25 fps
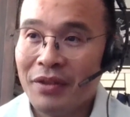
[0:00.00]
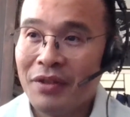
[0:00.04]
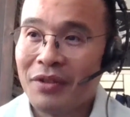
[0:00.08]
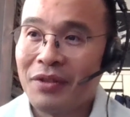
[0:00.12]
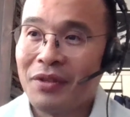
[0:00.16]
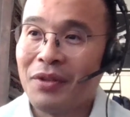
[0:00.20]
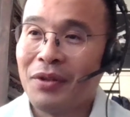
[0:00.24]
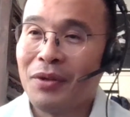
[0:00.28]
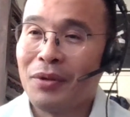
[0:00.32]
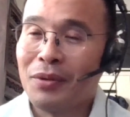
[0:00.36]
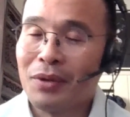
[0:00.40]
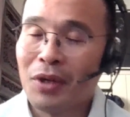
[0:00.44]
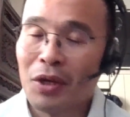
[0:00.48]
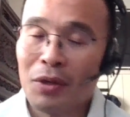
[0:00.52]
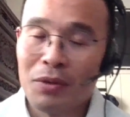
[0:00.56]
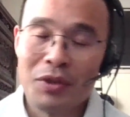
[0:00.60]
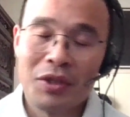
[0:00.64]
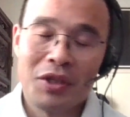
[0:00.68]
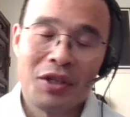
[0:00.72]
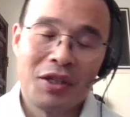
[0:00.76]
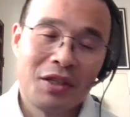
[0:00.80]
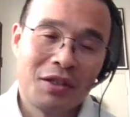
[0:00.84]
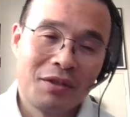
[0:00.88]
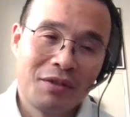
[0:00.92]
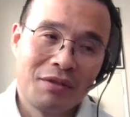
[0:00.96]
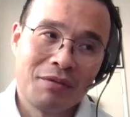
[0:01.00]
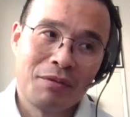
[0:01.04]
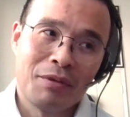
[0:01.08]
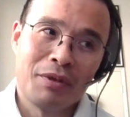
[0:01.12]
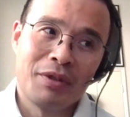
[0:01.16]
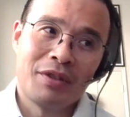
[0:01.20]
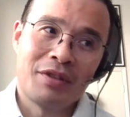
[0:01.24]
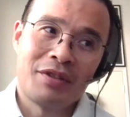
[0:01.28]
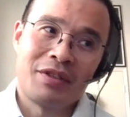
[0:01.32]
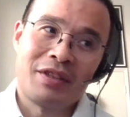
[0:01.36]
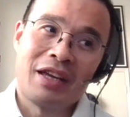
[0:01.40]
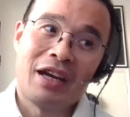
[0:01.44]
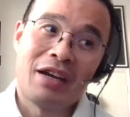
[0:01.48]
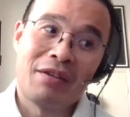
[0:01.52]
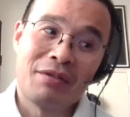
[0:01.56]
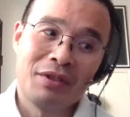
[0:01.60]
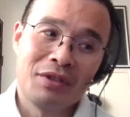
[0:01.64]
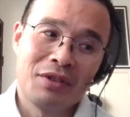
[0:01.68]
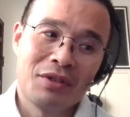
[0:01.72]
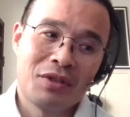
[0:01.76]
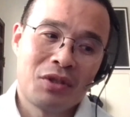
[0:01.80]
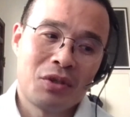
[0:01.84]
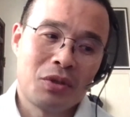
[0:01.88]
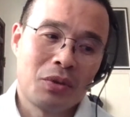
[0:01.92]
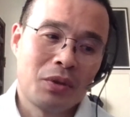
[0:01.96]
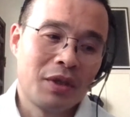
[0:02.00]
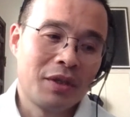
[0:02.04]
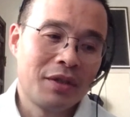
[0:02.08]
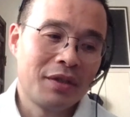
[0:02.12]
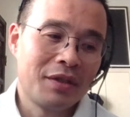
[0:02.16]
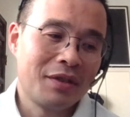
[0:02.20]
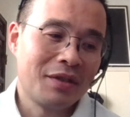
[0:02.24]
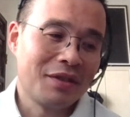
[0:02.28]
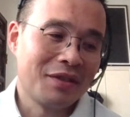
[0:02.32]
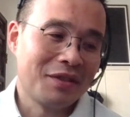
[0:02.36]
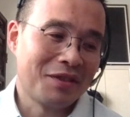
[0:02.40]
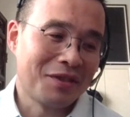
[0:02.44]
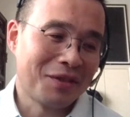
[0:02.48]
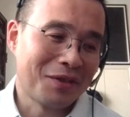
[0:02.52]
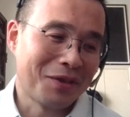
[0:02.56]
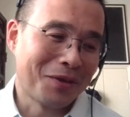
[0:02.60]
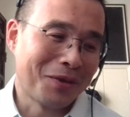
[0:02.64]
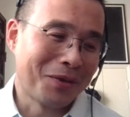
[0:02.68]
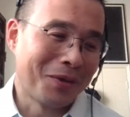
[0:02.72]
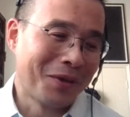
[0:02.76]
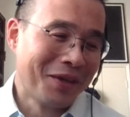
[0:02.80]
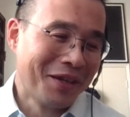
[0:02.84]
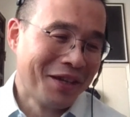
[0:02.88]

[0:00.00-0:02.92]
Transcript: So coaching was the obvious choice. And so